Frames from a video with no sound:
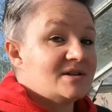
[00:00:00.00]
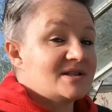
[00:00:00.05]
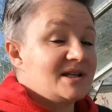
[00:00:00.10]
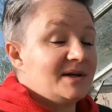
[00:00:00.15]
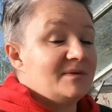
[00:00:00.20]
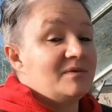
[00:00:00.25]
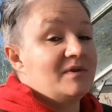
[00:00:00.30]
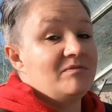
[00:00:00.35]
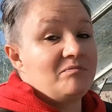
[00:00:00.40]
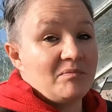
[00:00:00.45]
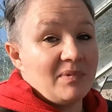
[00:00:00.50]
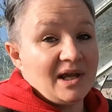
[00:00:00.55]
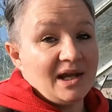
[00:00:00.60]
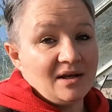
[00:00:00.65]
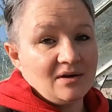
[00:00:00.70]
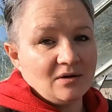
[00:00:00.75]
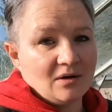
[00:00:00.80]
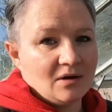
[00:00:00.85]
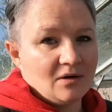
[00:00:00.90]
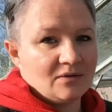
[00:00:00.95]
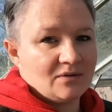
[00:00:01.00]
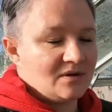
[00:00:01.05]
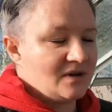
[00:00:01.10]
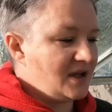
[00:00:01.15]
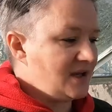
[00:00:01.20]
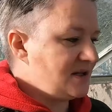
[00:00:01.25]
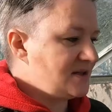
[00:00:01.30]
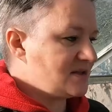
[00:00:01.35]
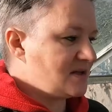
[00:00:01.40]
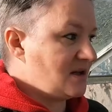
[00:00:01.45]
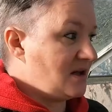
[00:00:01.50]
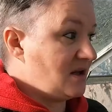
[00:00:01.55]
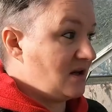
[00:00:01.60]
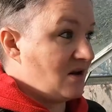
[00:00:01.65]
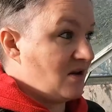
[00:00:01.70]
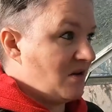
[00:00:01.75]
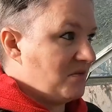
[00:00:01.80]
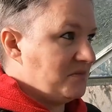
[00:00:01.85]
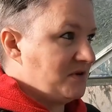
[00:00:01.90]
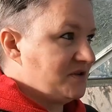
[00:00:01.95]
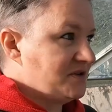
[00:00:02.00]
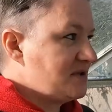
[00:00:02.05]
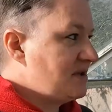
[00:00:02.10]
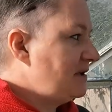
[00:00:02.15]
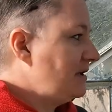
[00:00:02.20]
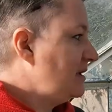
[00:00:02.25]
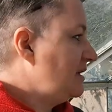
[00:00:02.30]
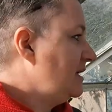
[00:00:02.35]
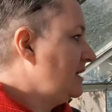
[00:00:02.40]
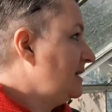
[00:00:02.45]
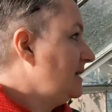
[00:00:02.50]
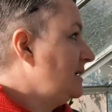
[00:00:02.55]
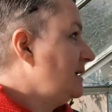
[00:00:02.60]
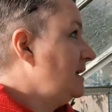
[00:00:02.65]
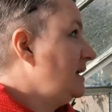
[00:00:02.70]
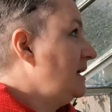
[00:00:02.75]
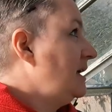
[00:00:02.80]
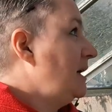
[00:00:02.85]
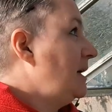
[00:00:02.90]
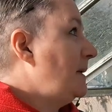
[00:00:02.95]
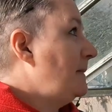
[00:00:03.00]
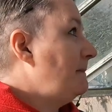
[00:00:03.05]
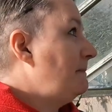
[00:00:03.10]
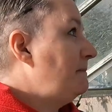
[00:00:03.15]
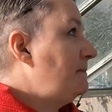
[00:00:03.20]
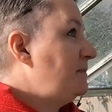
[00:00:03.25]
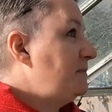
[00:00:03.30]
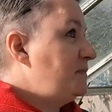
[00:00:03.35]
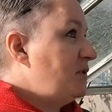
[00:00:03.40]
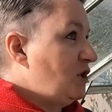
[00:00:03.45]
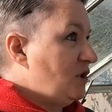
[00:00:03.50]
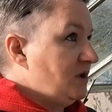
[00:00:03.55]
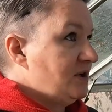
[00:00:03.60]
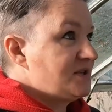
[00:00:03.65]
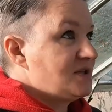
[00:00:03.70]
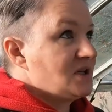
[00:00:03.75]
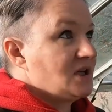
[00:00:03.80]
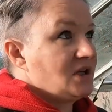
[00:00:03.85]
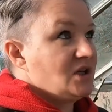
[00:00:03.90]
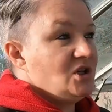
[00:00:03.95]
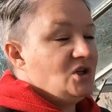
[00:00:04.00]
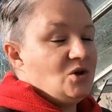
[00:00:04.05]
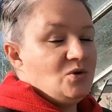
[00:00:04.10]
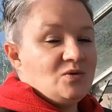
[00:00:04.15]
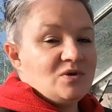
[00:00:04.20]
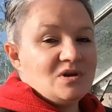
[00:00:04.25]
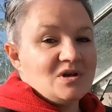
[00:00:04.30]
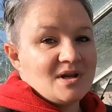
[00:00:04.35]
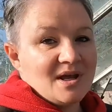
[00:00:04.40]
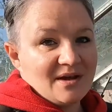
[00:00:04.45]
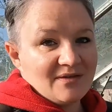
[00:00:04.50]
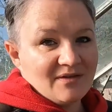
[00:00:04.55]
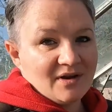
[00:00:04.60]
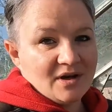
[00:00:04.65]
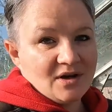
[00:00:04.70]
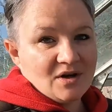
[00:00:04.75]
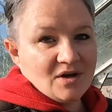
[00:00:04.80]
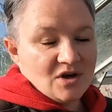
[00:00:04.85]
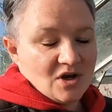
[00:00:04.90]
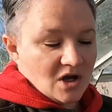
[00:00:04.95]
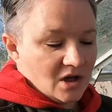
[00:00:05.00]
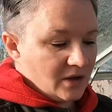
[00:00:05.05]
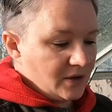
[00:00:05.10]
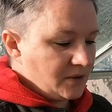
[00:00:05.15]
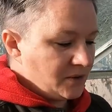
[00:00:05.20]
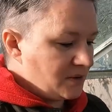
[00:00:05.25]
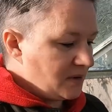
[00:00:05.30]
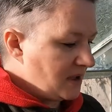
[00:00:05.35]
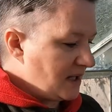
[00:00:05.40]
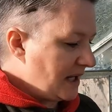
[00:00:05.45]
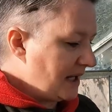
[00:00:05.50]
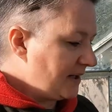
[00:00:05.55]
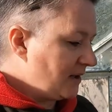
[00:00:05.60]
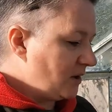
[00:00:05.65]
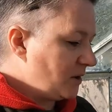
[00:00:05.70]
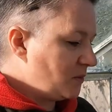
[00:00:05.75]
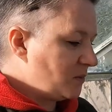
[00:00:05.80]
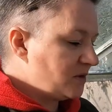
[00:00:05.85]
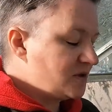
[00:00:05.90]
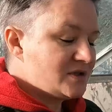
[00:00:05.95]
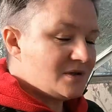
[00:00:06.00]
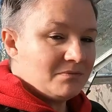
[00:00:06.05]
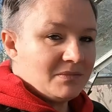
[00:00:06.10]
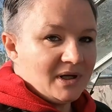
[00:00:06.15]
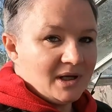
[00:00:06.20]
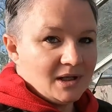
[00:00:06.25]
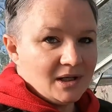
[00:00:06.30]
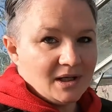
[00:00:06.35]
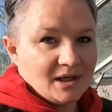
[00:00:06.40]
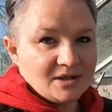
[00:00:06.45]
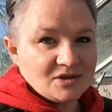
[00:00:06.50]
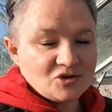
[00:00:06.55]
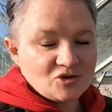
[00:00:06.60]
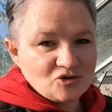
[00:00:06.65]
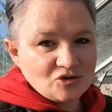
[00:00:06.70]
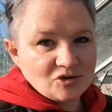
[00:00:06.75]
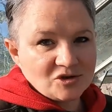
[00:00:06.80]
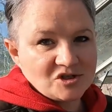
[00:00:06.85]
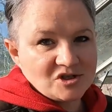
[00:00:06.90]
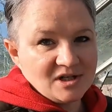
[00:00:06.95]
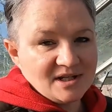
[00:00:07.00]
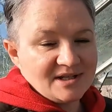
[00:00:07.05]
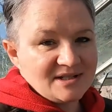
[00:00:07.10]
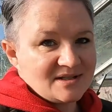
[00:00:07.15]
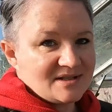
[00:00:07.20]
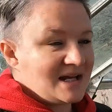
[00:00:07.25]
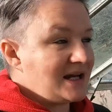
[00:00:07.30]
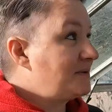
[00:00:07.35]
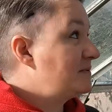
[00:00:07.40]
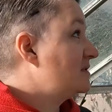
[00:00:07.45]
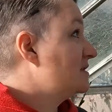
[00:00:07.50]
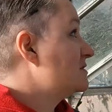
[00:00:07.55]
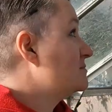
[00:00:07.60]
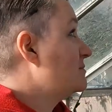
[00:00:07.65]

that we've been on this allotment, but you never know, and I want to make it as structurally sound as